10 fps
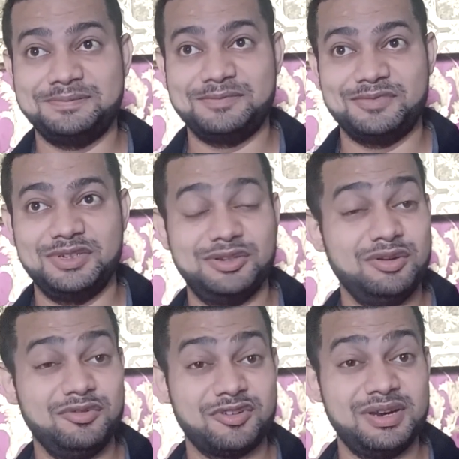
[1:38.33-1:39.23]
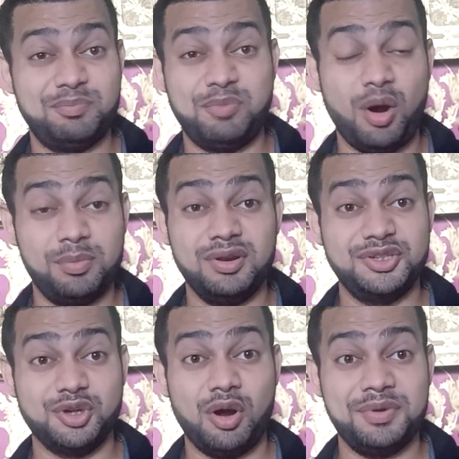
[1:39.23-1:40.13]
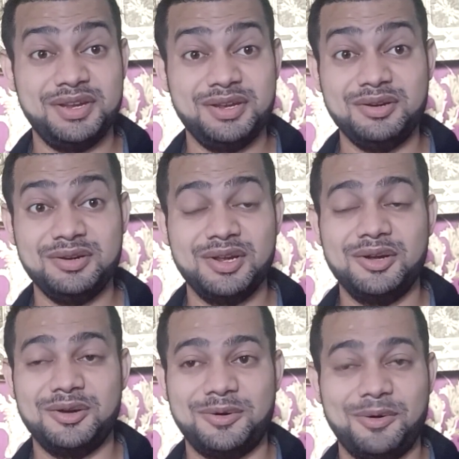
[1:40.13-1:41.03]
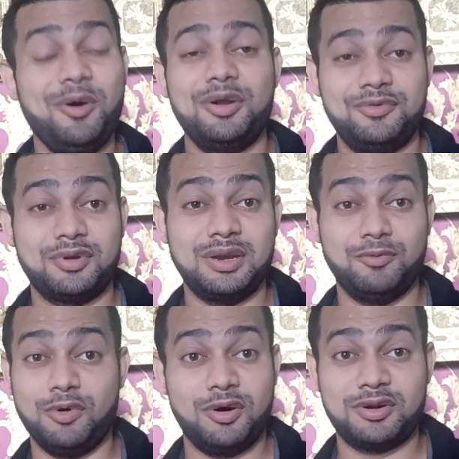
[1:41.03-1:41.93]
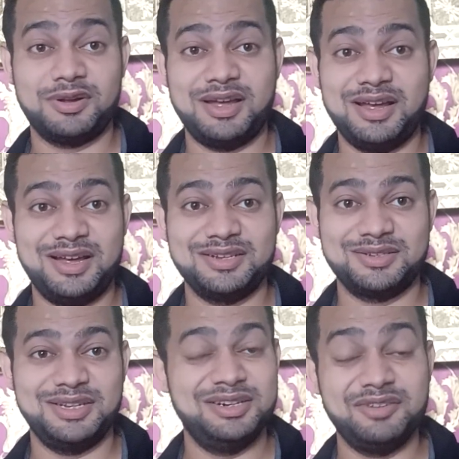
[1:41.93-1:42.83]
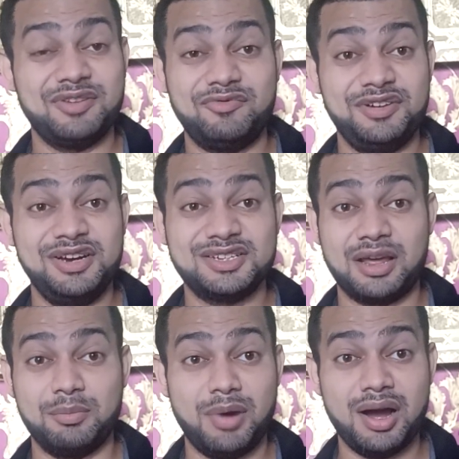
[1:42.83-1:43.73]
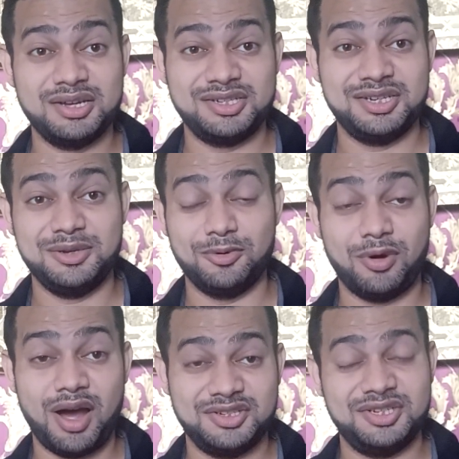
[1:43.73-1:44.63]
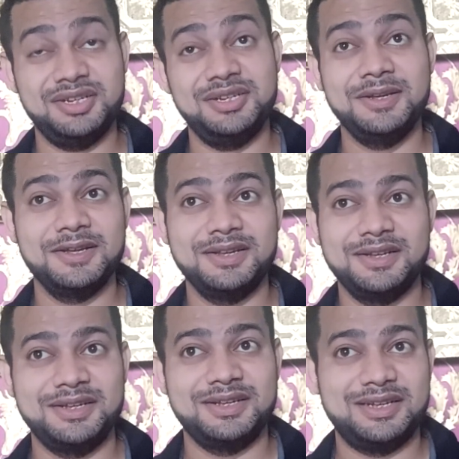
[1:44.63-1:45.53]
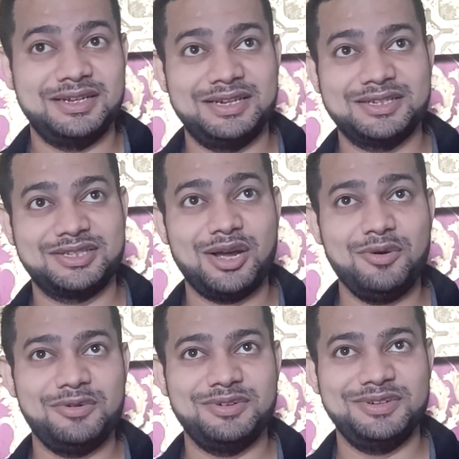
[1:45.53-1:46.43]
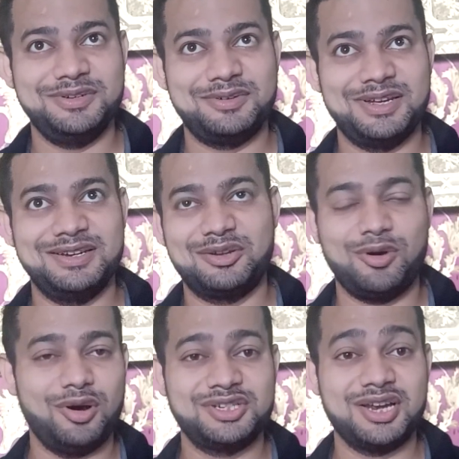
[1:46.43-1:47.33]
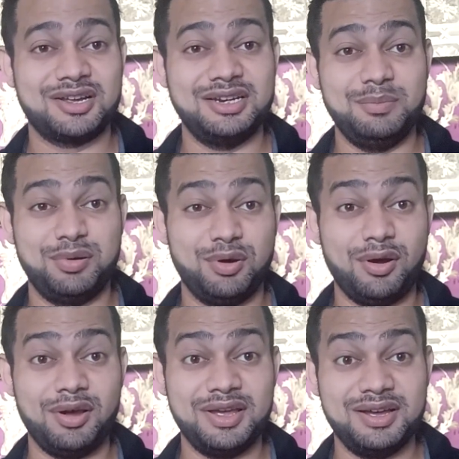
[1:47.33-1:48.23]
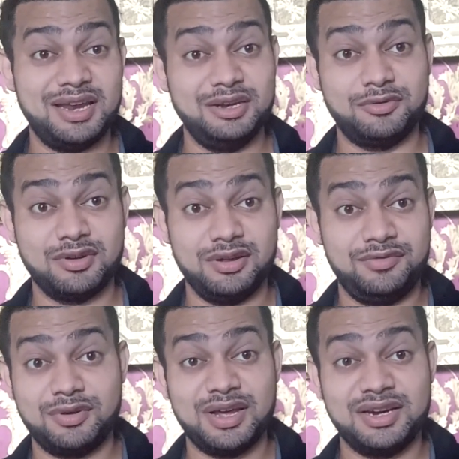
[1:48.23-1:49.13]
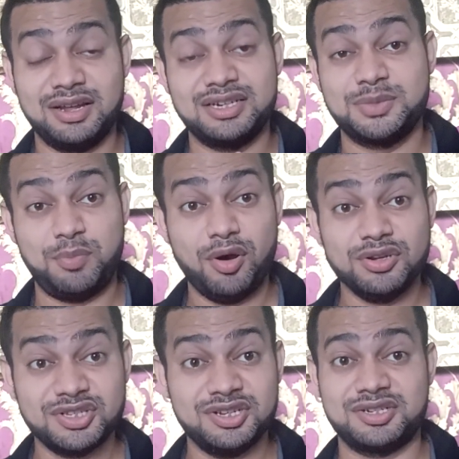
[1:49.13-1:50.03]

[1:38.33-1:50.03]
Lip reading: really popular job here, or if you can work as in different fields like marketing or IT, so you can contact an employer, and if you can get sponsored,